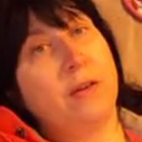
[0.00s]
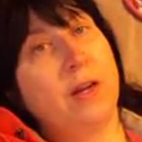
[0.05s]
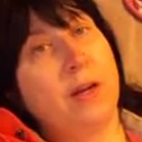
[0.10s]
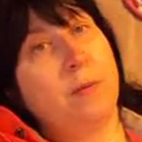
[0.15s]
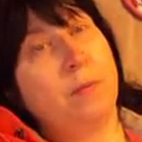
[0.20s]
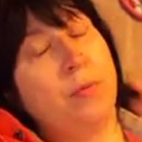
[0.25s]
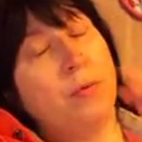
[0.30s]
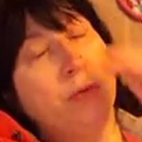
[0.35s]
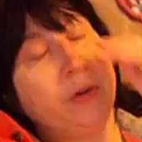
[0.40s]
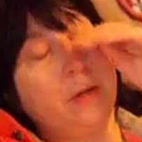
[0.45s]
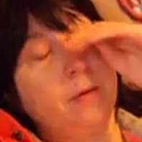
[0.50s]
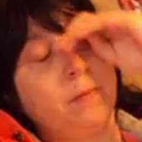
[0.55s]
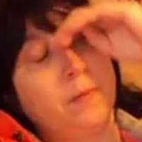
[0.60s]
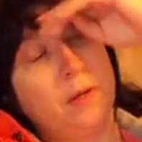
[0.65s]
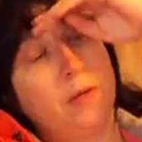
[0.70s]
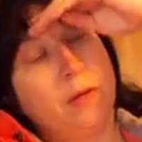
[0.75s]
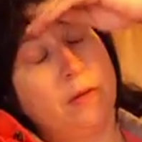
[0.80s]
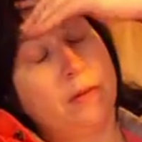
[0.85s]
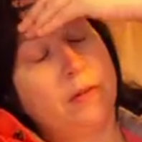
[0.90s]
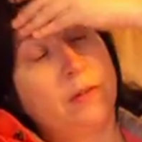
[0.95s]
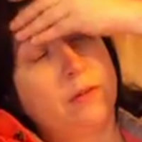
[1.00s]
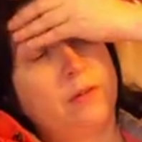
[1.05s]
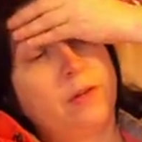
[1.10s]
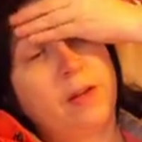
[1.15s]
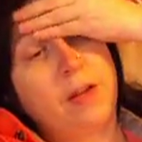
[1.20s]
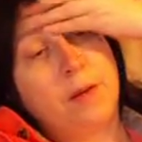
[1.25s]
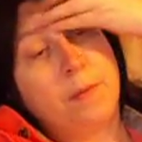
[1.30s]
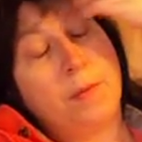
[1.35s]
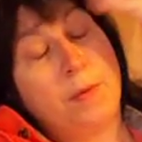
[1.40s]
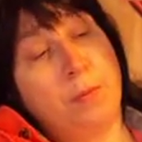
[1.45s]
to that point because as
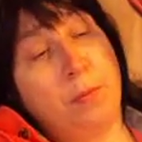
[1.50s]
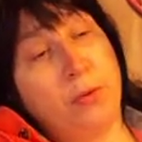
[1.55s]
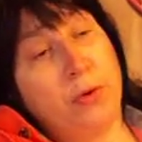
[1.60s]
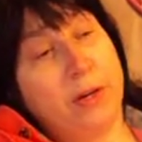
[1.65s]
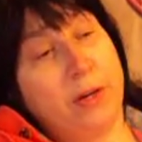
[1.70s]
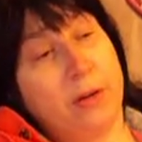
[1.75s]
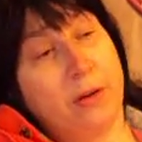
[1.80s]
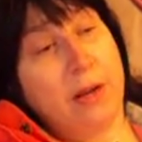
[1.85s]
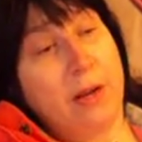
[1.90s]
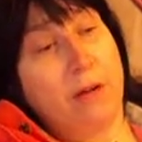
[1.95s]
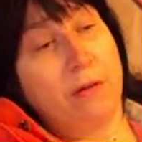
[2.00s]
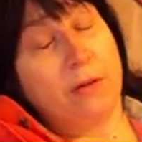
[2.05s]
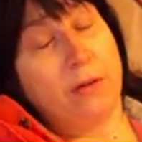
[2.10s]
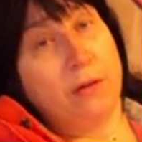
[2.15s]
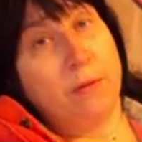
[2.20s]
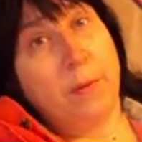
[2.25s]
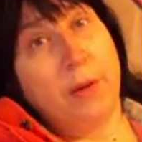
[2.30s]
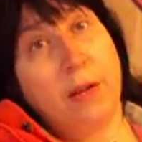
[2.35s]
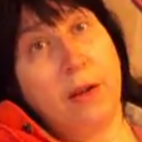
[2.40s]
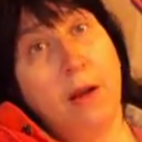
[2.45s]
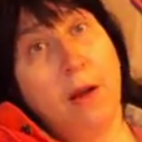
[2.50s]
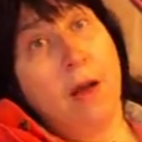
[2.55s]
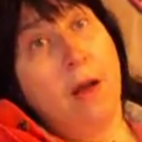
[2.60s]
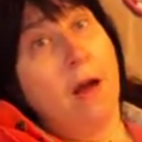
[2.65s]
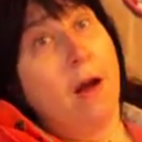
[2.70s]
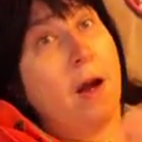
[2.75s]
Deb's pointed out to me,